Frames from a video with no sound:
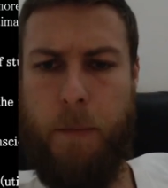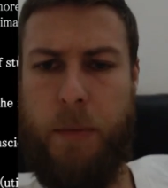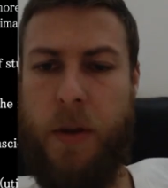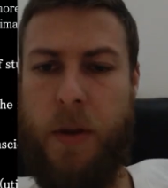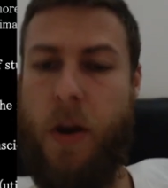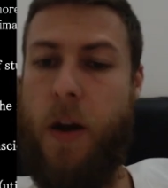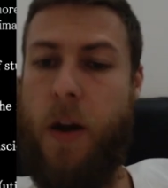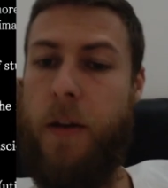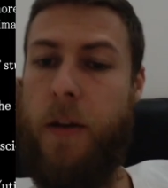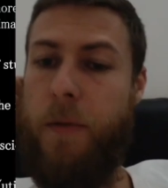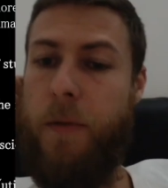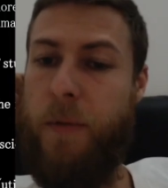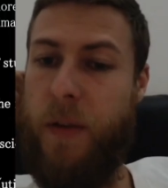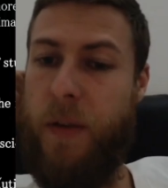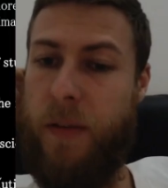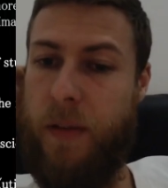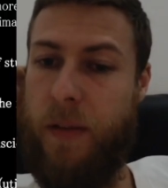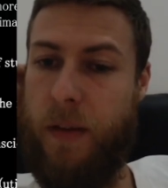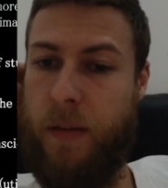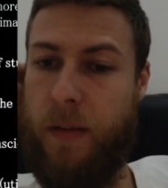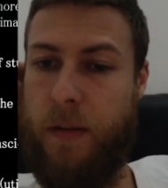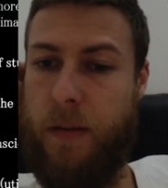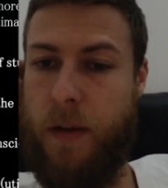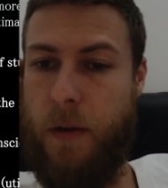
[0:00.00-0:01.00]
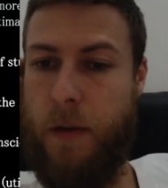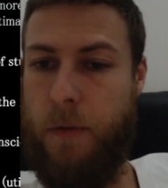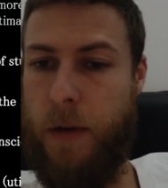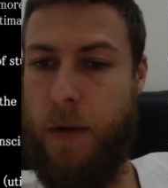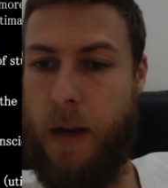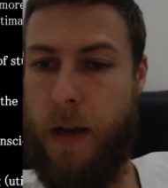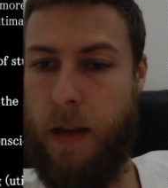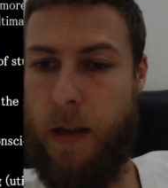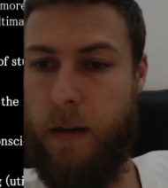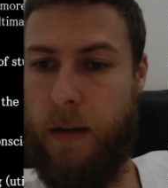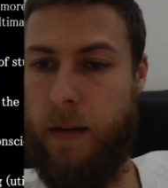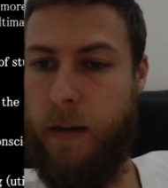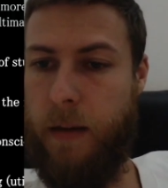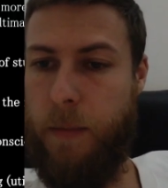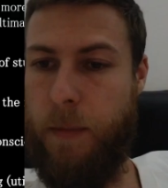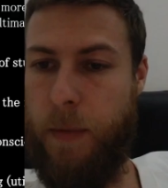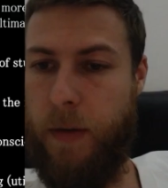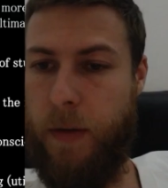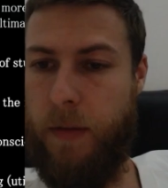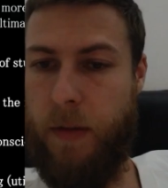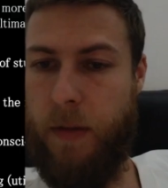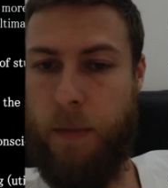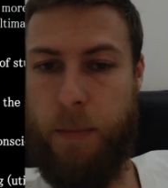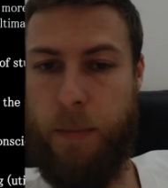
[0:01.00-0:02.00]
Beyond physics, not reality
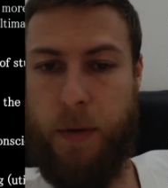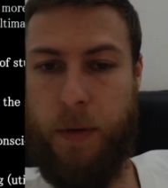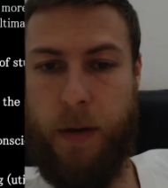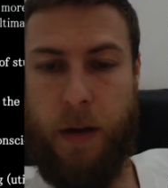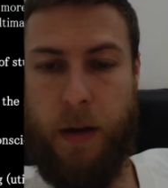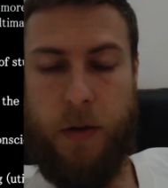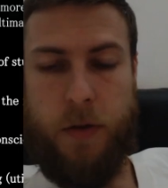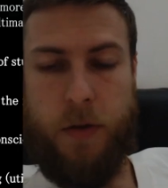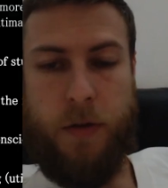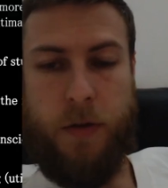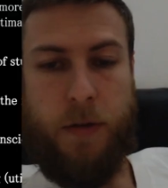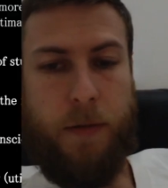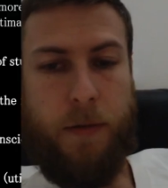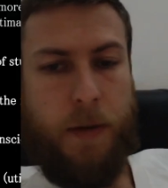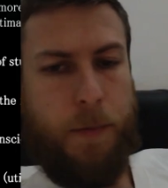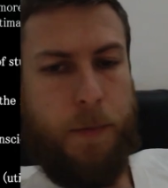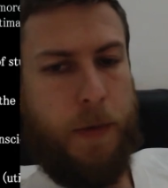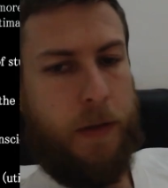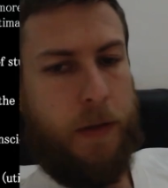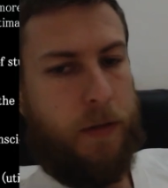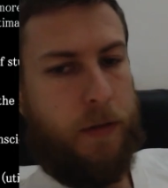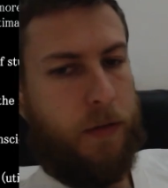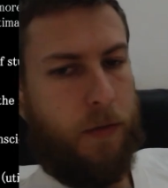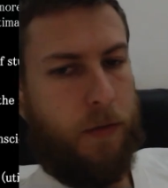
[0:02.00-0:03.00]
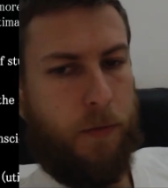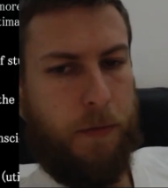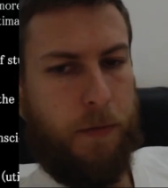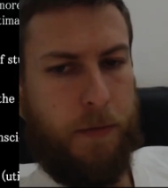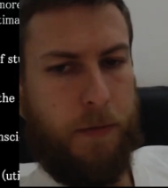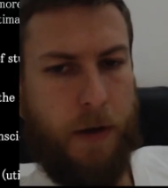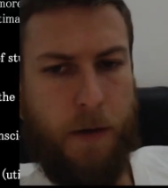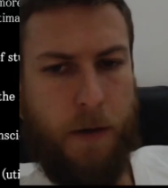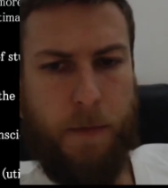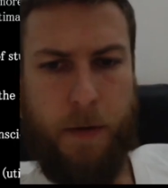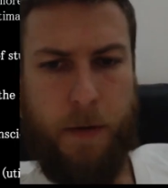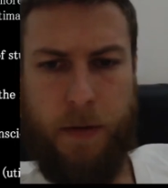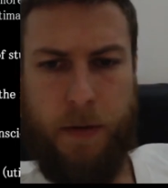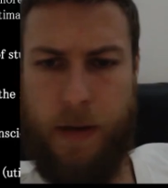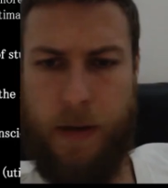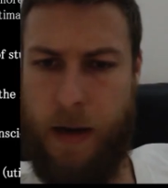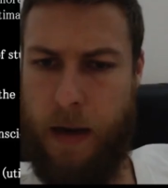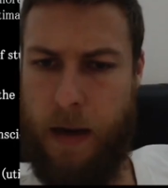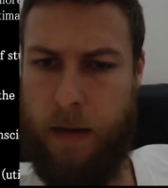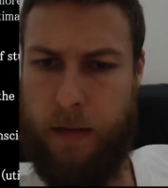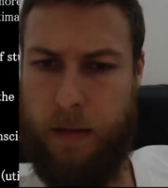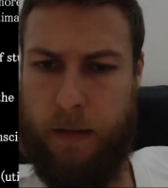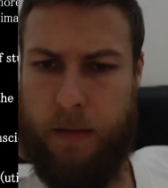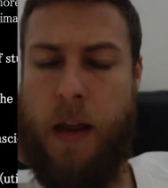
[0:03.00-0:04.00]
limits, the implications of limits, so we've covered
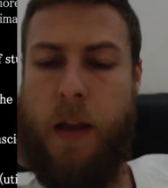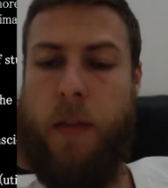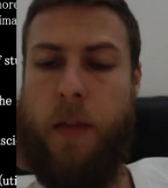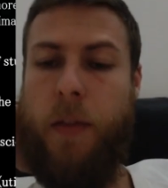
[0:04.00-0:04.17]
that.